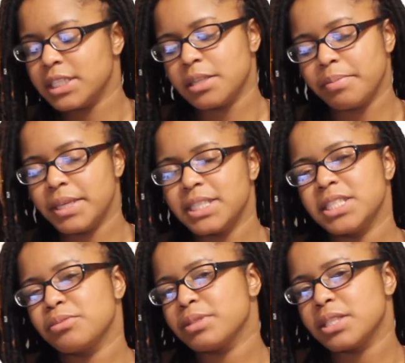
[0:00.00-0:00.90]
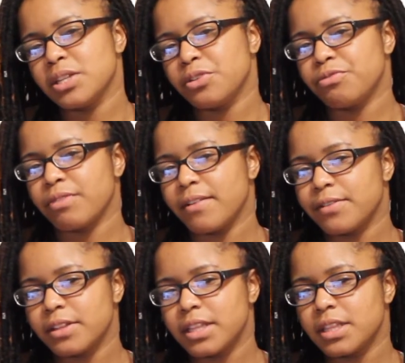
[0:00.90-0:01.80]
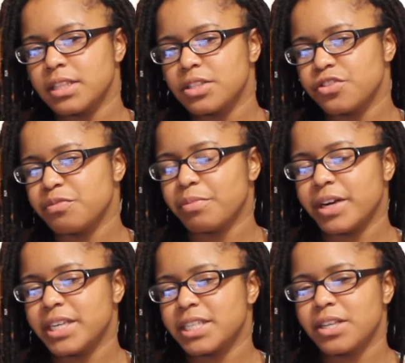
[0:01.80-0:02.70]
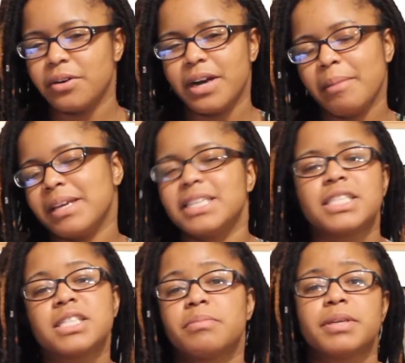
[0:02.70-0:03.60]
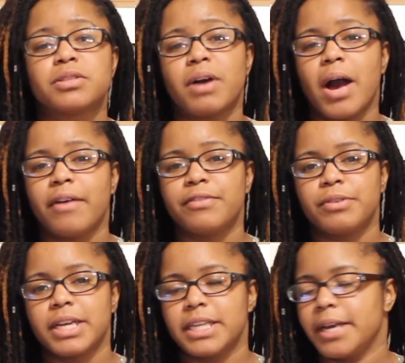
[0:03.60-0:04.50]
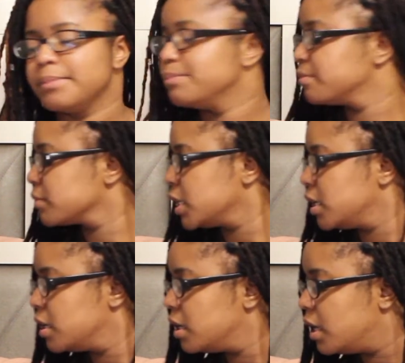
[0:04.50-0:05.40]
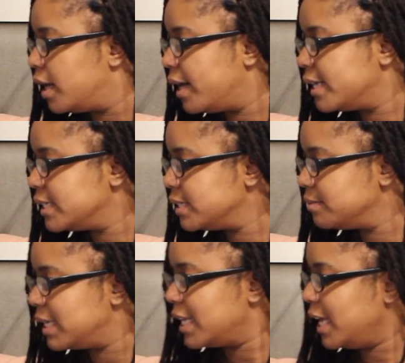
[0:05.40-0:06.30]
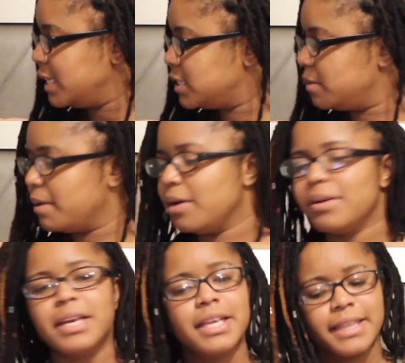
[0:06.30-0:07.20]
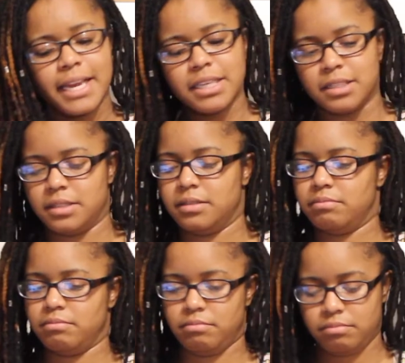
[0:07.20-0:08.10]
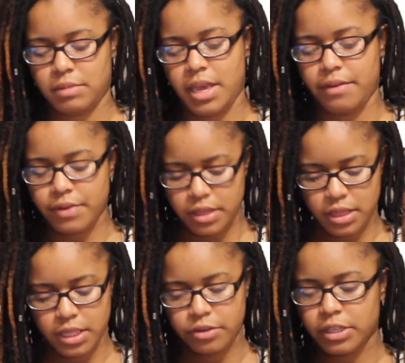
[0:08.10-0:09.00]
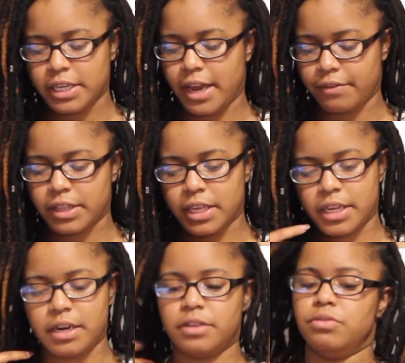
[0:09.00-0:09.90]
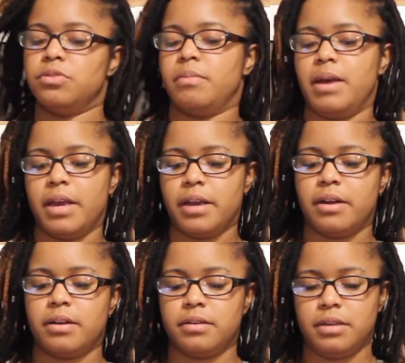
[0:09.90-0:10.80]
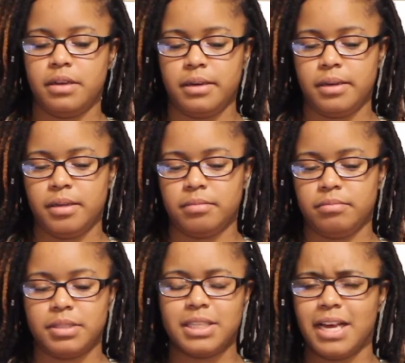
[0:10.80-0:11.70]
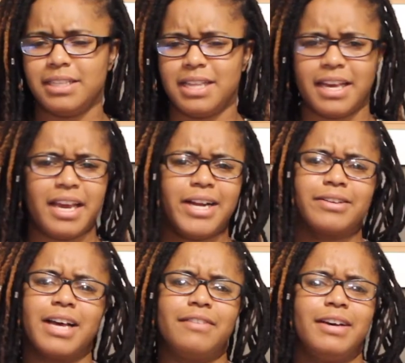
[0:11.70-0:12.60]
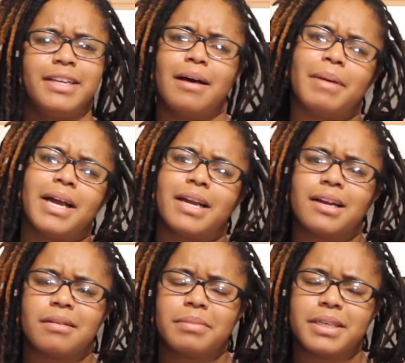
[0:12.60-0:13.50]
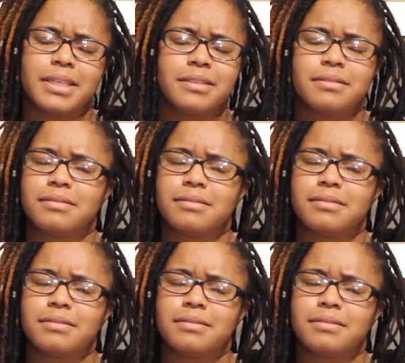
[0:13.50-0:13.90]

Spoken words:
depends. This one's a little rougher than the toothbrush, so I mean, it just depends on how I feel that day. And that is about it. That is literally everything that I use on my hair, besides like hair dye if I dye my hair, but